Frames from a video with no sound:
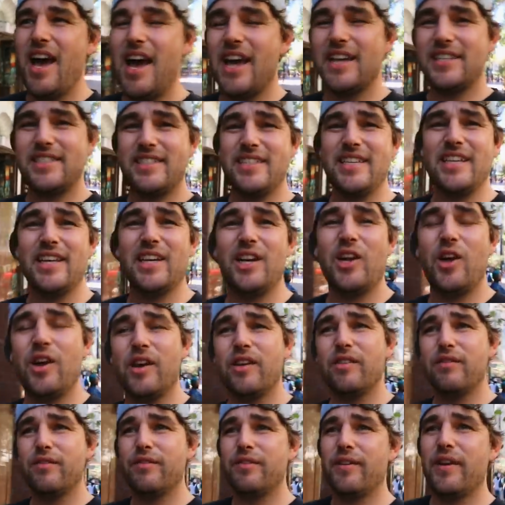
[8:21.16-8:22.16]
I see a
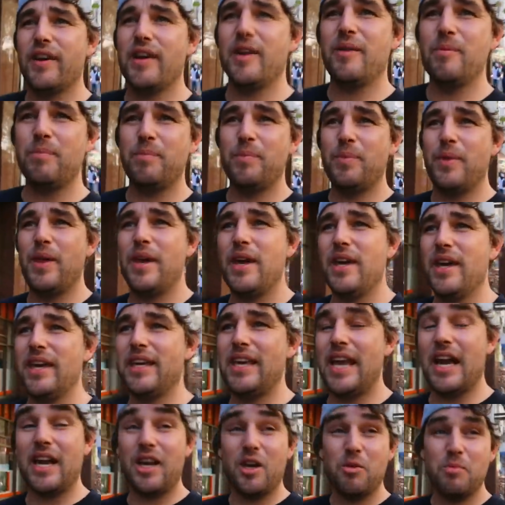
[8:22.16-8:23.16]
lot of um,
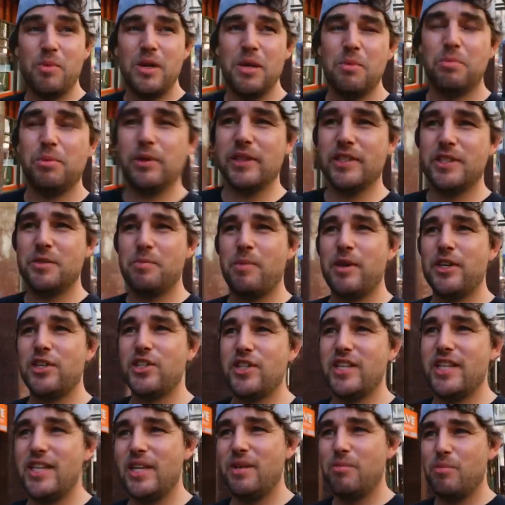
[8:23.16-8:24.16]
younger people
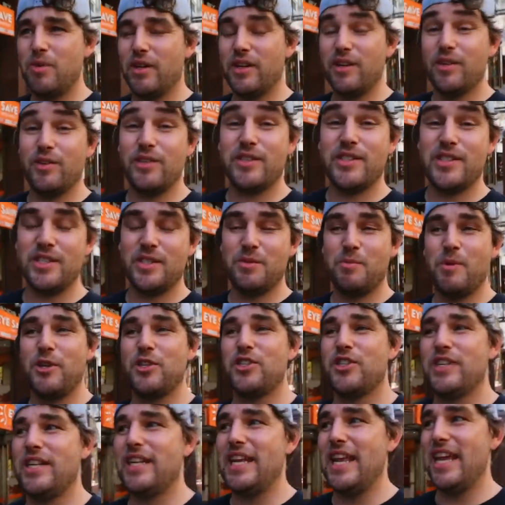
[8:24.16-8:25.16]
especially, but also
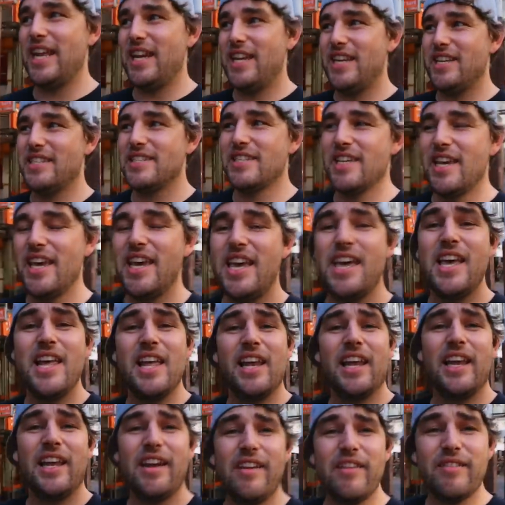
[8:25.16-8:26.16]
especially ladies,
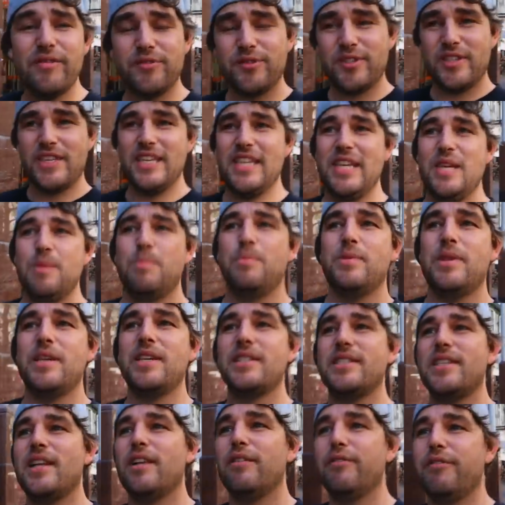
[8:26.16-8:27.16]
love to keep
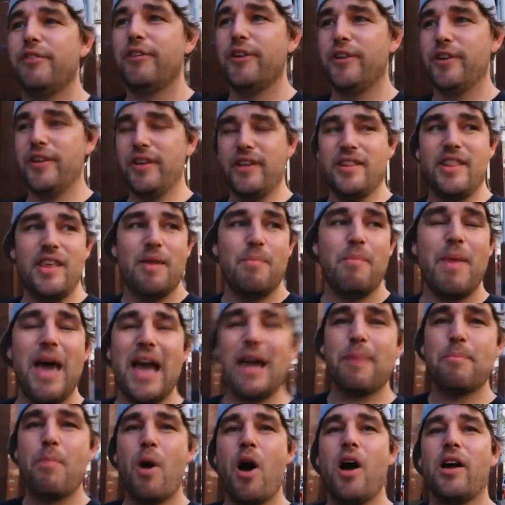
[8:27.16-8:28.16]
their cell phone in their
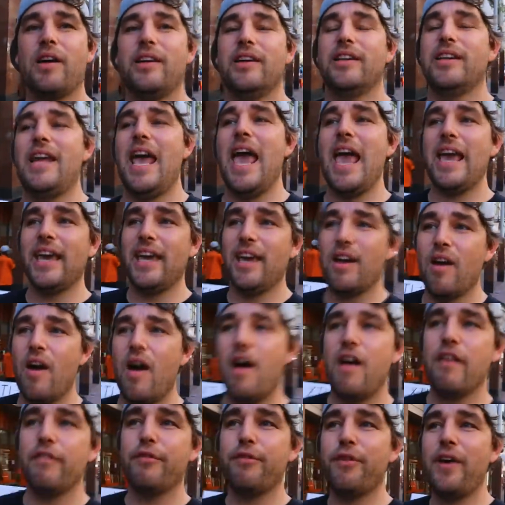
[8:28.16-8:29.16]
back pocket hanging
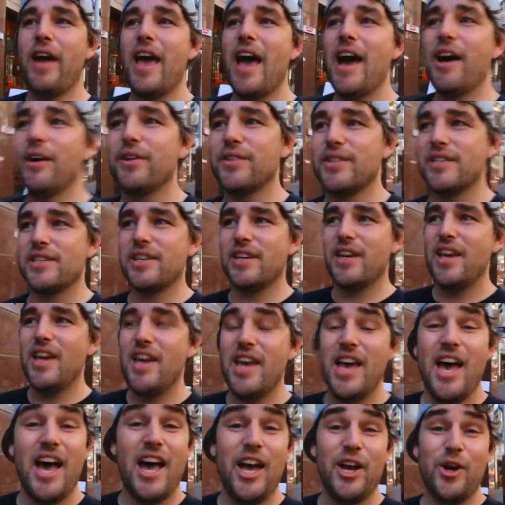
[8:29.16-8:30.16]
halfway out.
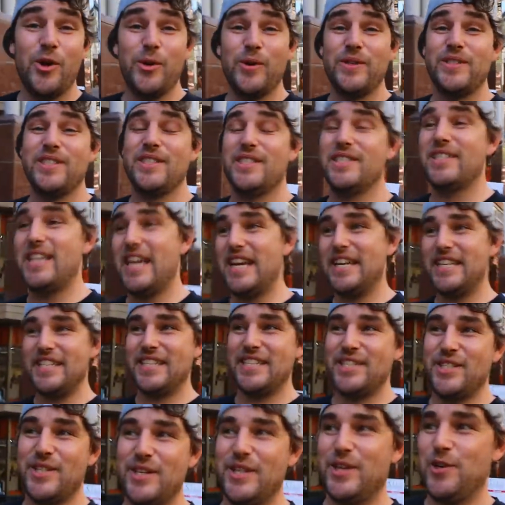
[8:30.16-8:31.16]
I know it's a
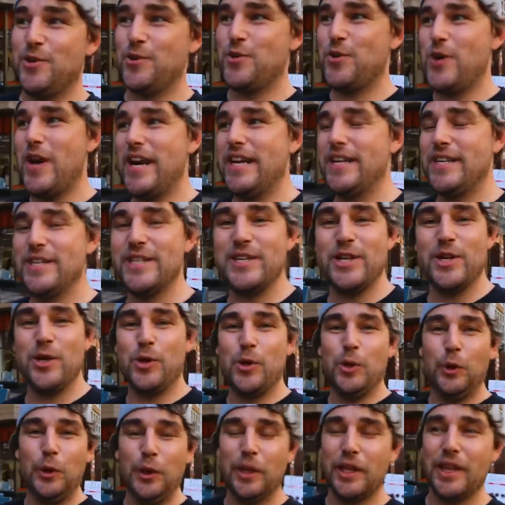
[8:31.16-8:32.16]
status and a trend and a
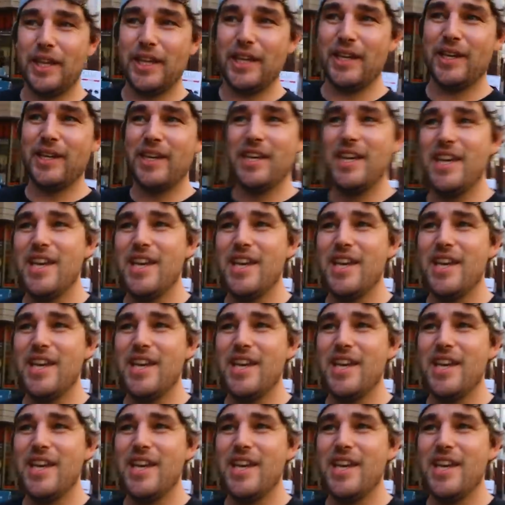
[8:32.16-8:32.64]
cool thing,